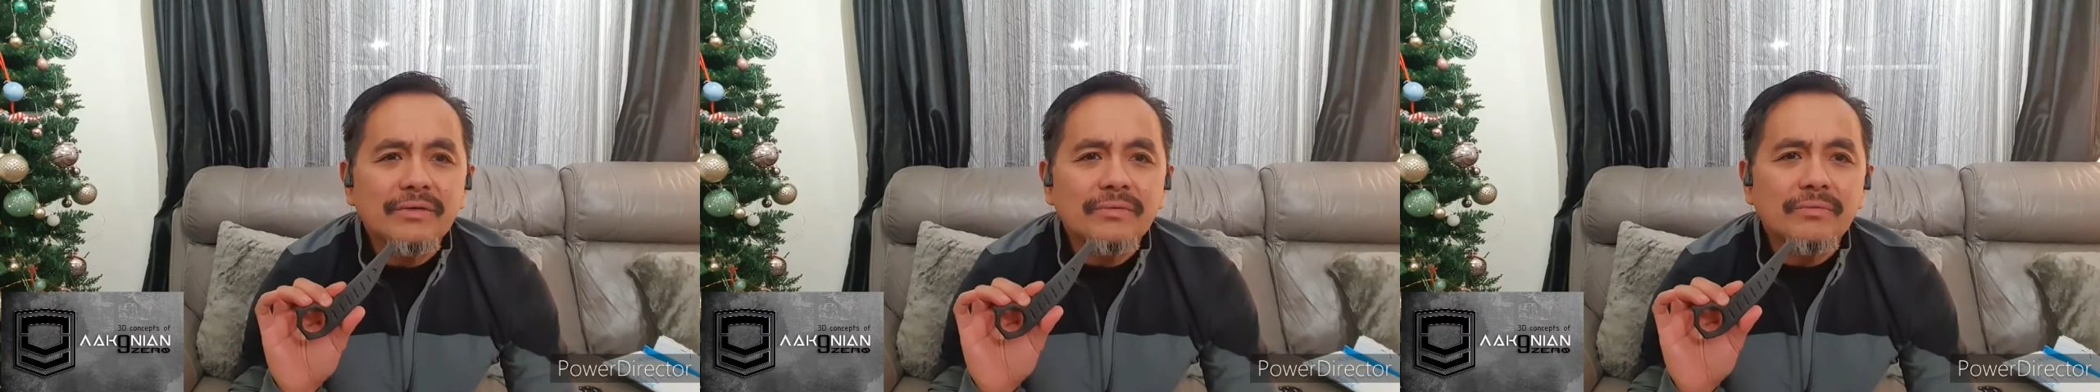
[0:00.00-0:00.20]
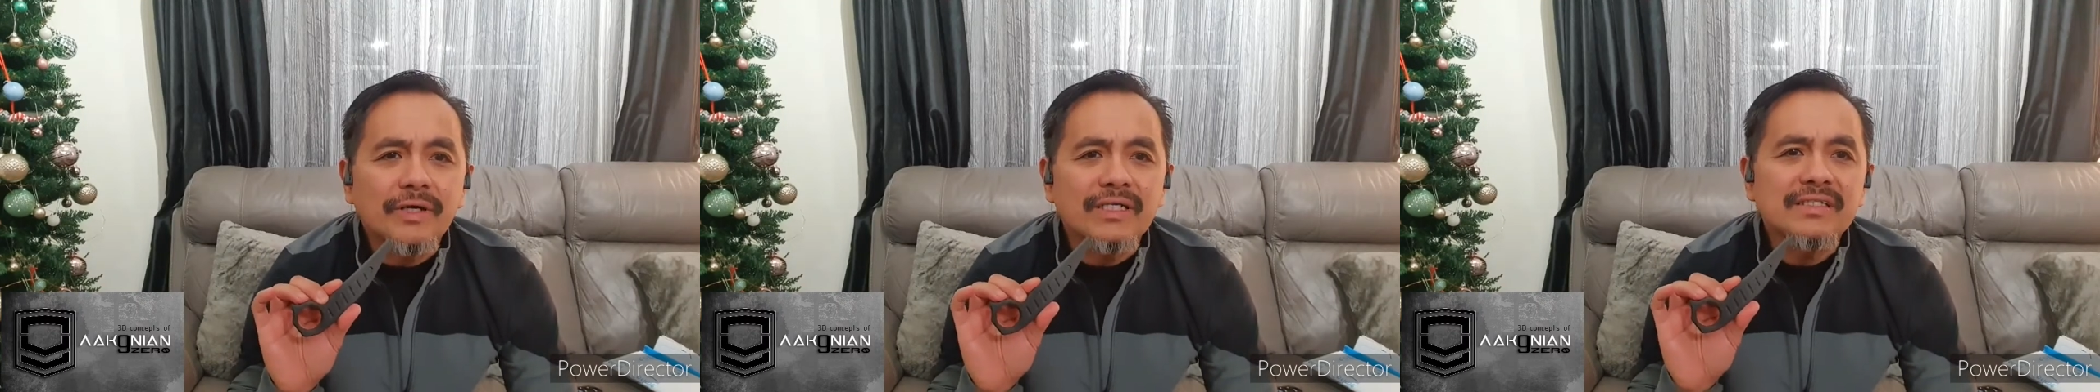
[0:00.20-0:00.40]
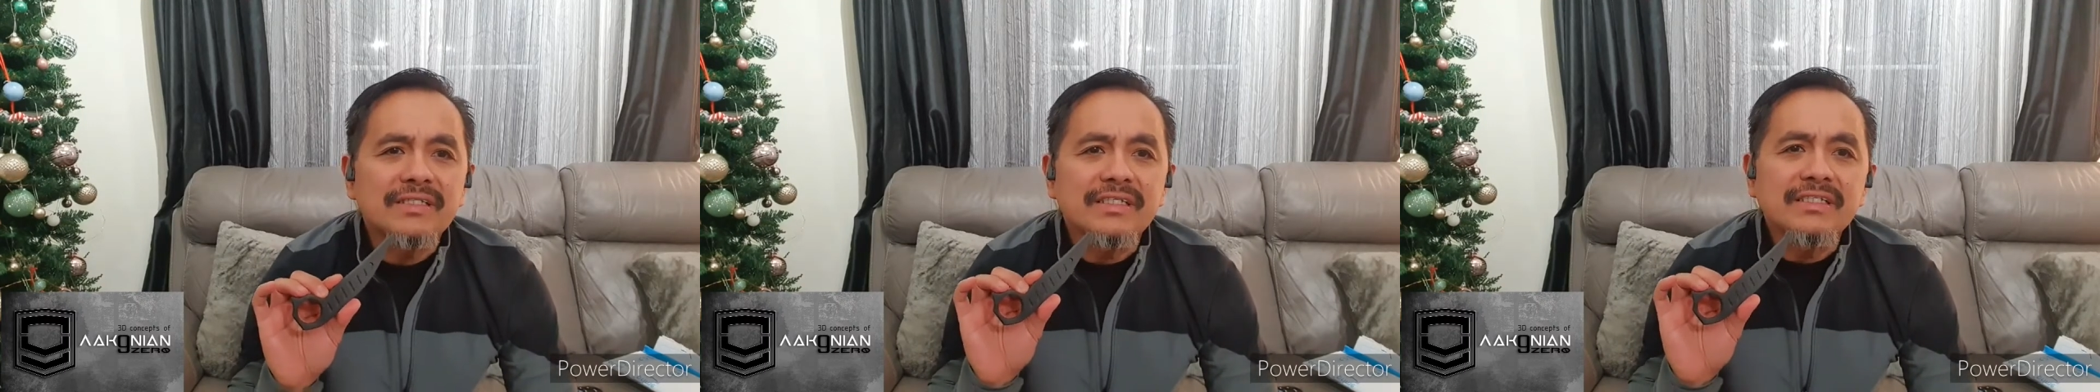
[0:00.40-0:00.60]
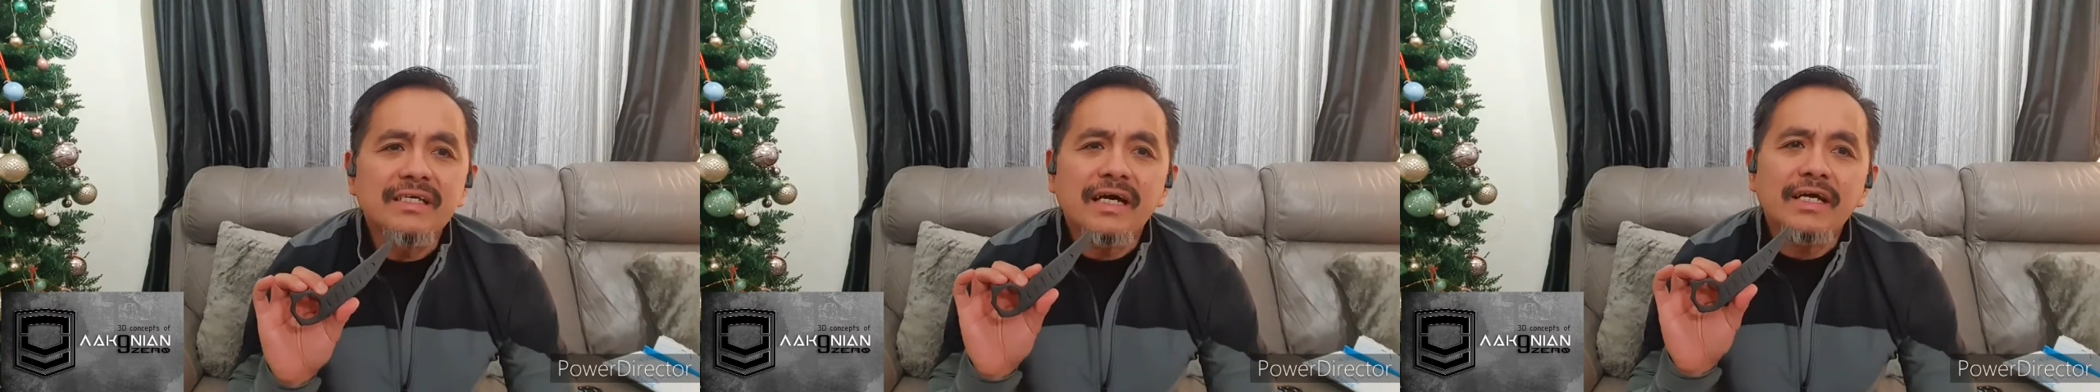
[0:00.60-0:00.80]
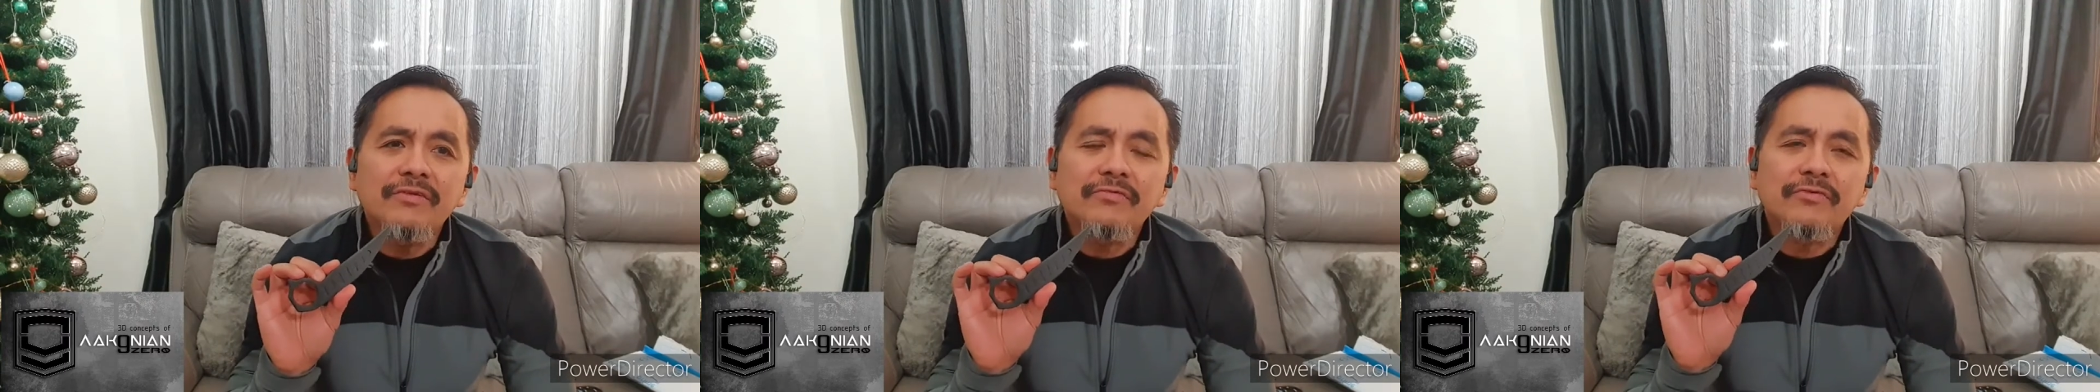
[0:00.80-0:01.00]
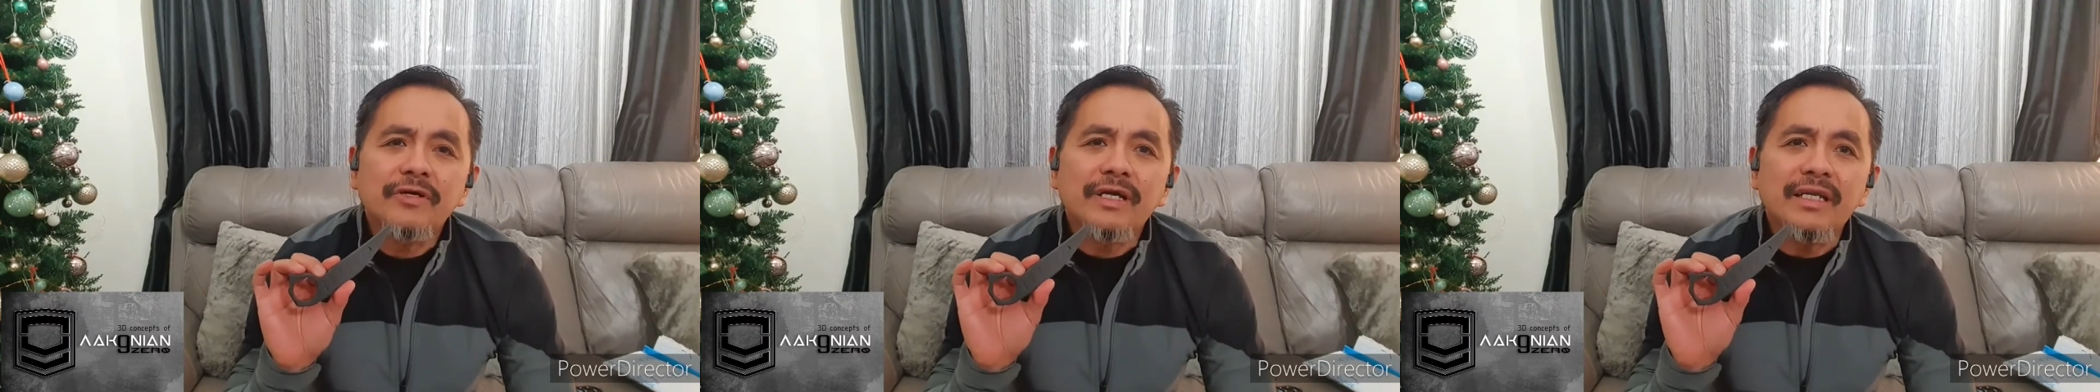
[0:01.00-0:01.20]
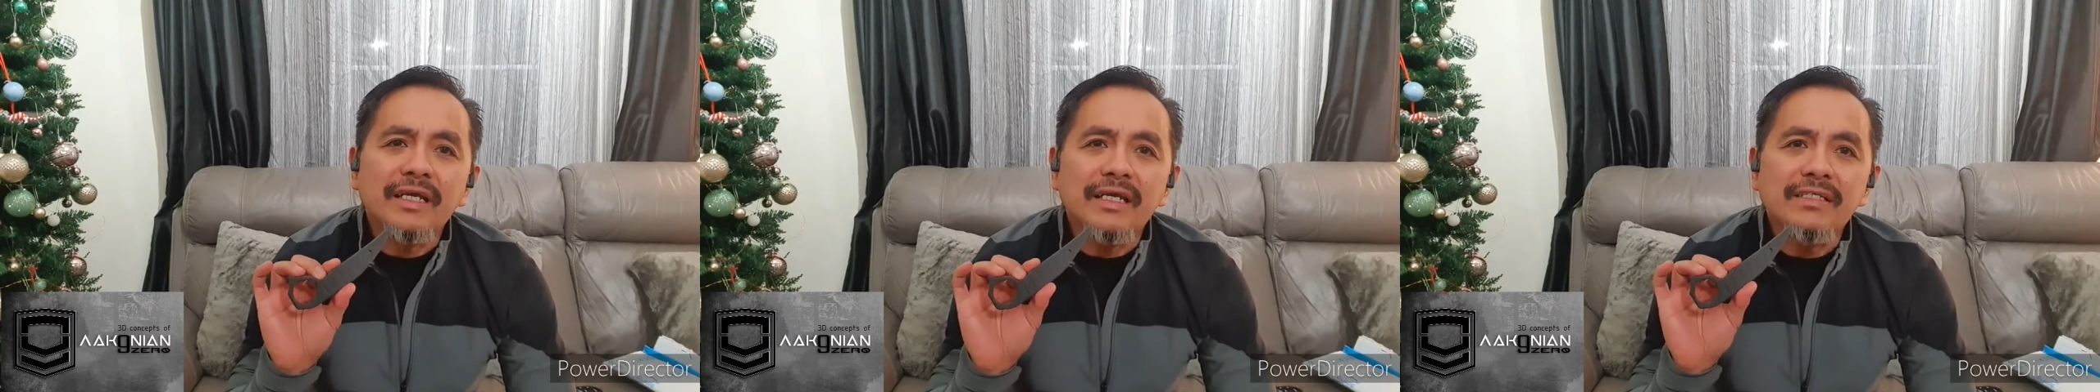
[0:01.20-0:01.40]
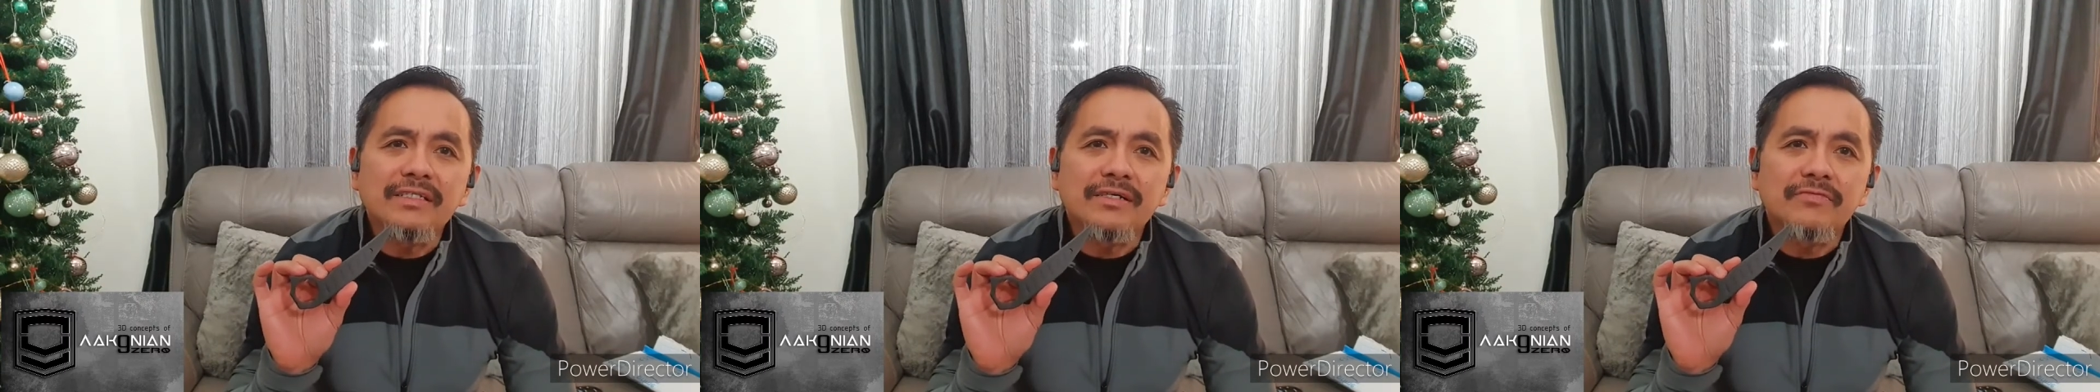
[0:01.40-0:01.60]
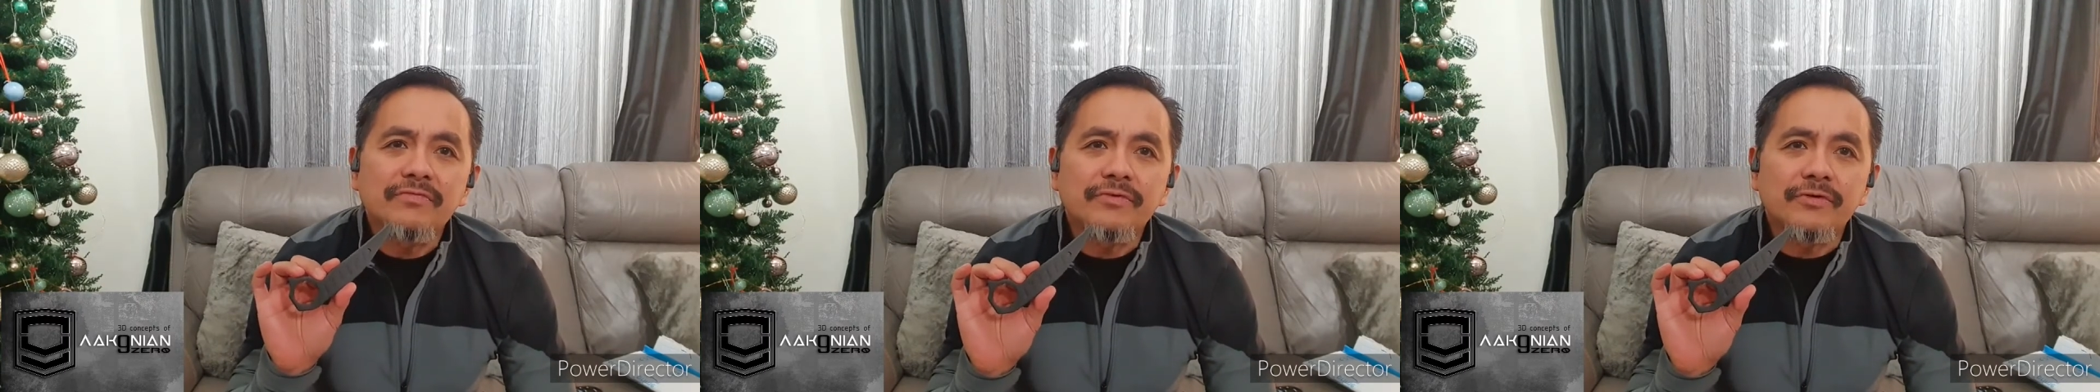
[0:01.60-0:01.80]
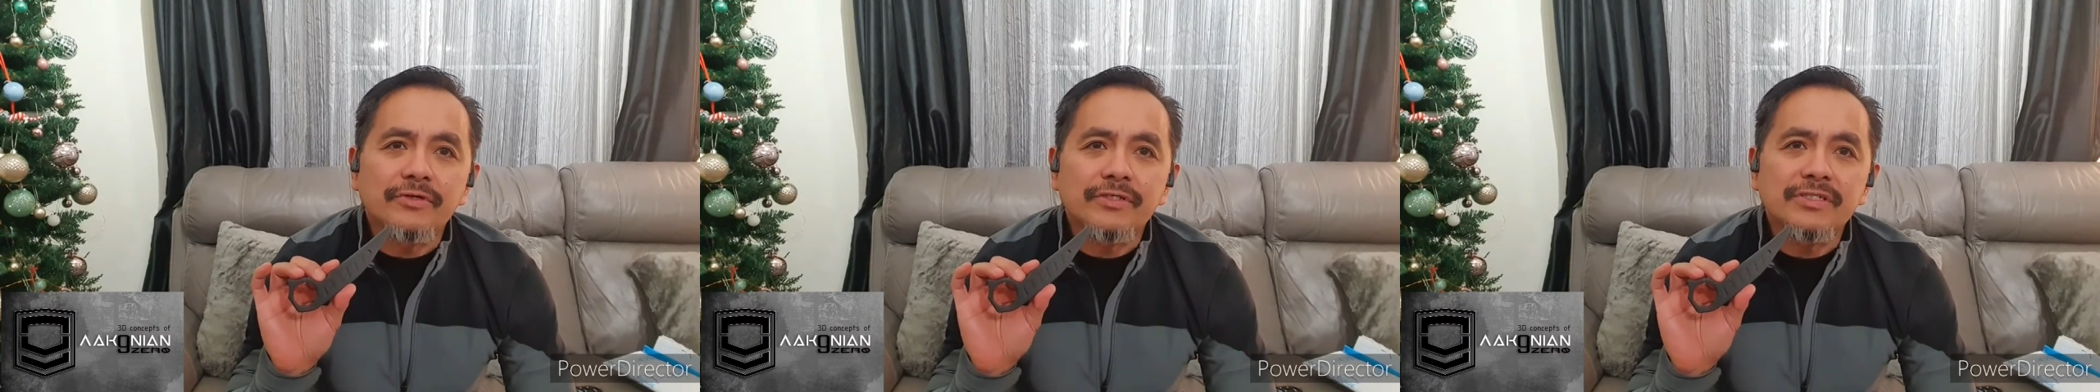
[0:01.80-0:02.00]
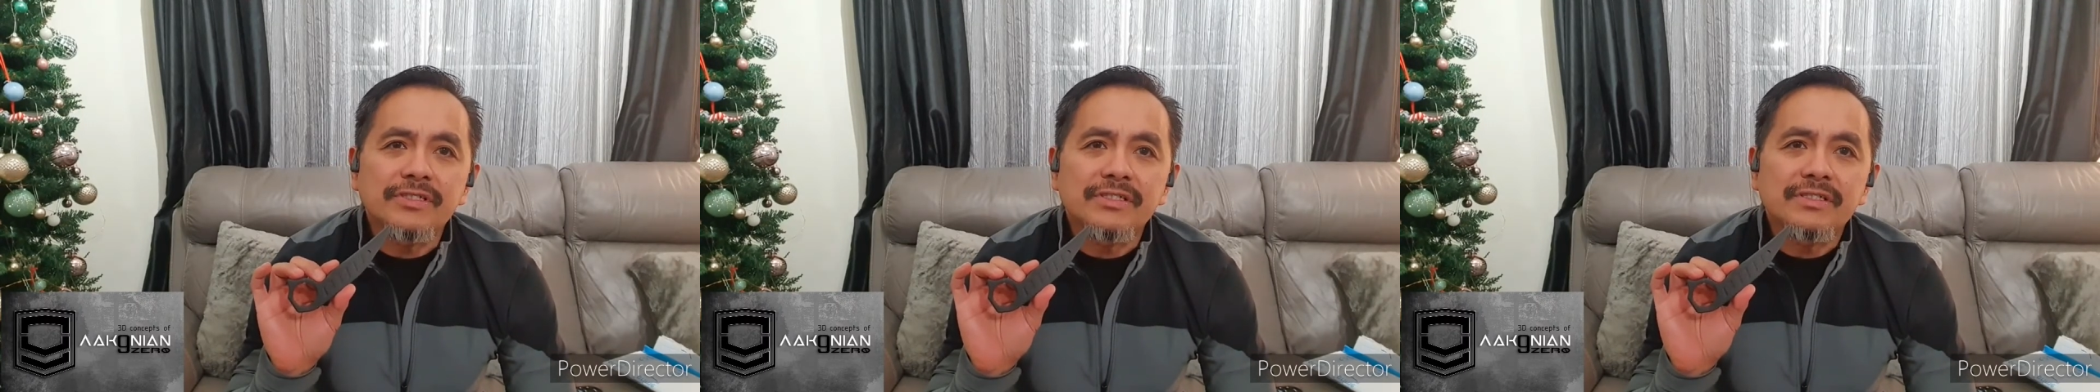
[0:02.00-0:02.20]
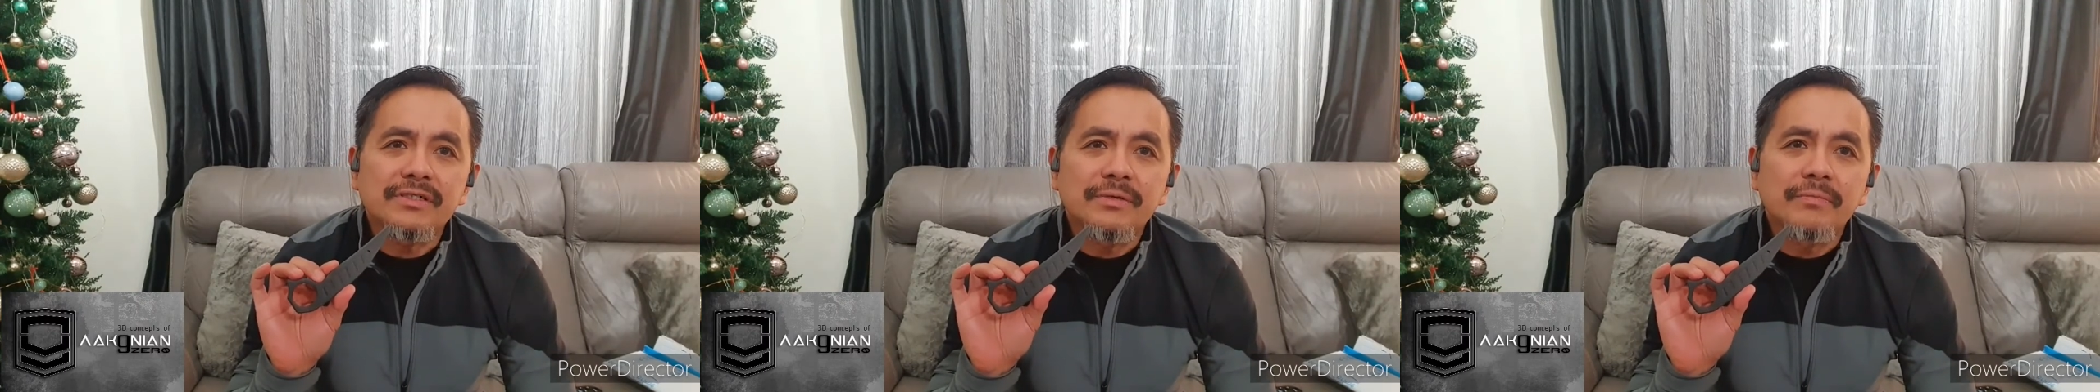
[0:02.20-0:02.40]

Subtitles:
was designed for Canadian Force